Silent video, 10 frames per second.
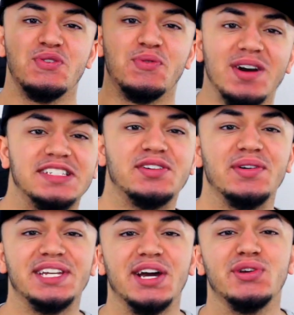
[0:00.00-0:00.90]
What's
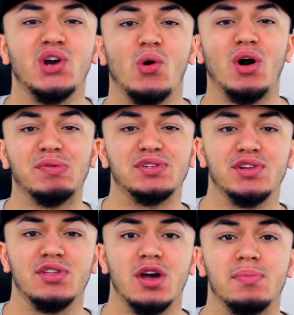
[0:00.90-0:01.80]
going down, y'all? Welcome to
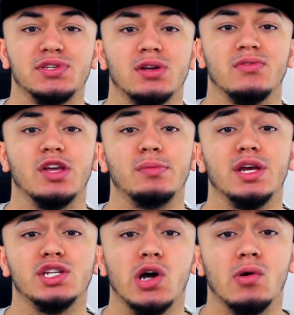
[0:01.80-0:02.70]
another episode of
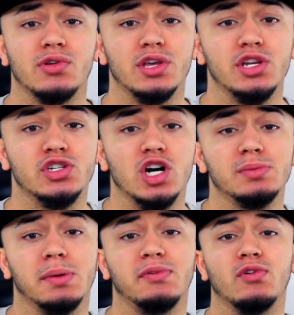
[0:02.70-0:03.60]
NBA Talk with E. Jones.
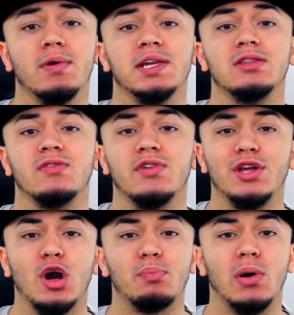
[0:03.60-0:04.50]
But before we get into the
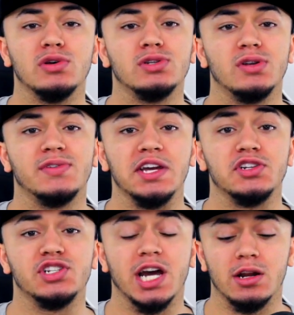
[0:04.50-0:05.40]
video, post
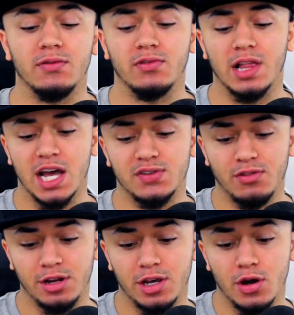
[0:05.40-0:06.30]
notification shout out for last
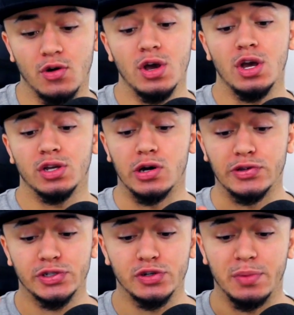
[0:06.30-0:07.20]
video
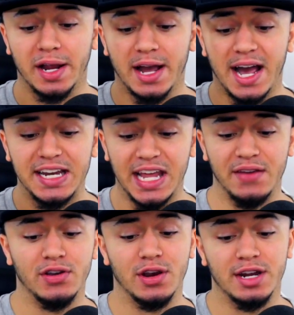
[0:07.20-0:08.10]
goes to my guy
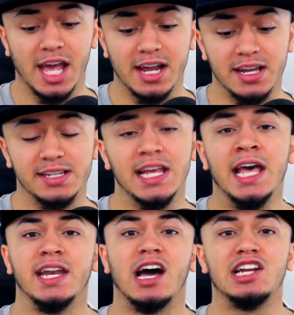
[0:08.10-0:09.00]
David Hernandez.
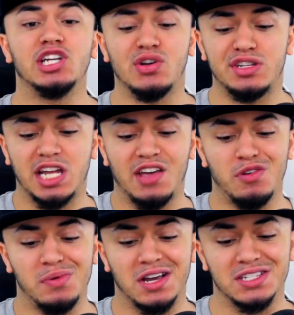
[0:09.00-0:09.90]
Now I chose
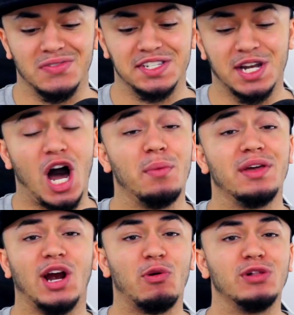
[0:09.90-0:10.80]
David because of his
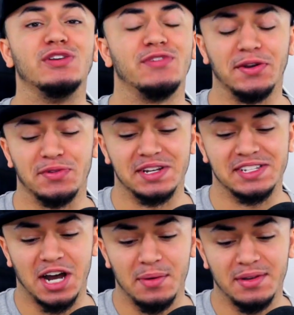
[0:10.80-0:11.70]
comment. I really fucked with his
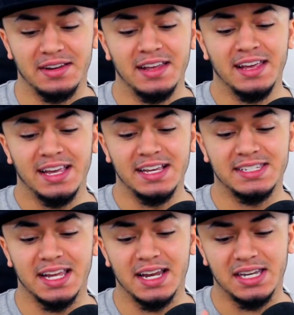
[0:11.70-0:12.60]
comment. He
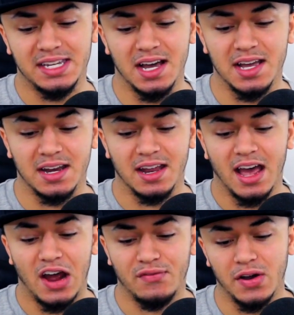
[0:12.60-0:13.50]
said, "Done.
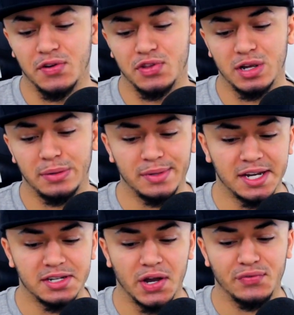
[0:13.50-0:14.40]
I fuck with your
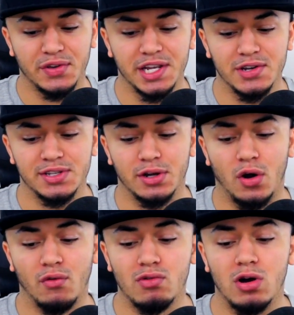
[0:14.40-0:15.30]
NBA Talk videos and
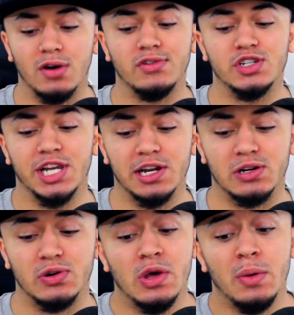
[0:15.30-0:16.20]
overall of your
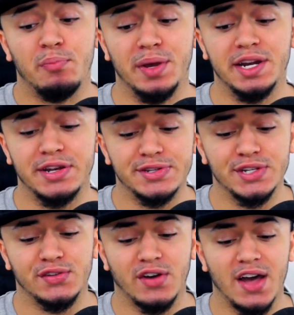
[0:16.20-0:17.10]
channel. Been here
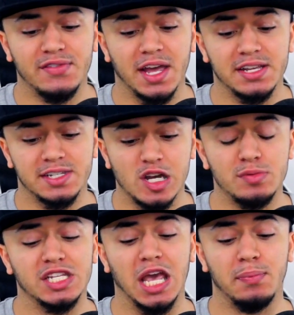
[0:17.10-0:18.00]
since 5K
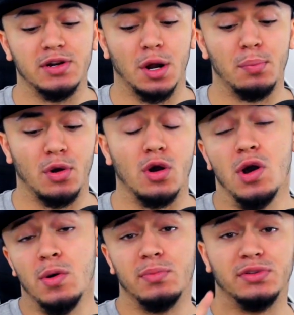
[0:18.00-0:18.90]
subs. Keep it up, bro.
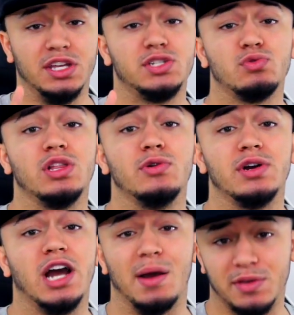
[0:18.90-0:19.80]
But this really
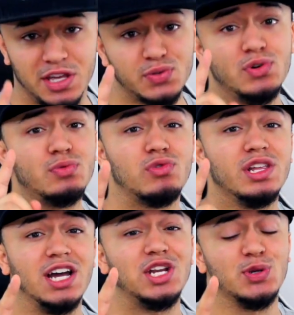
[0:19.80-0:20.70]
what got me. This what
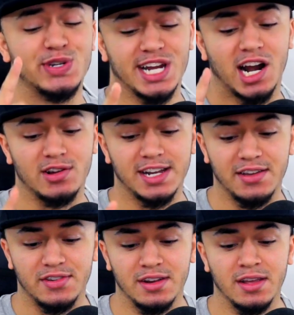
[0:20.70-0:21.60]
really got you a shout out,
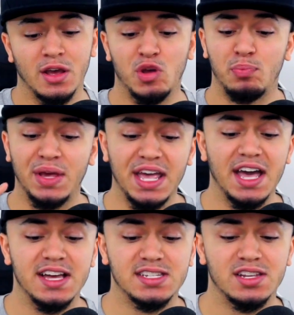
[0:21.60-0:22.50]
David.
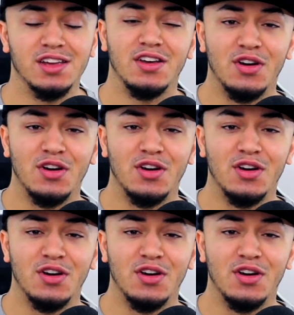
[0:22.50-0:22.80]
P.S.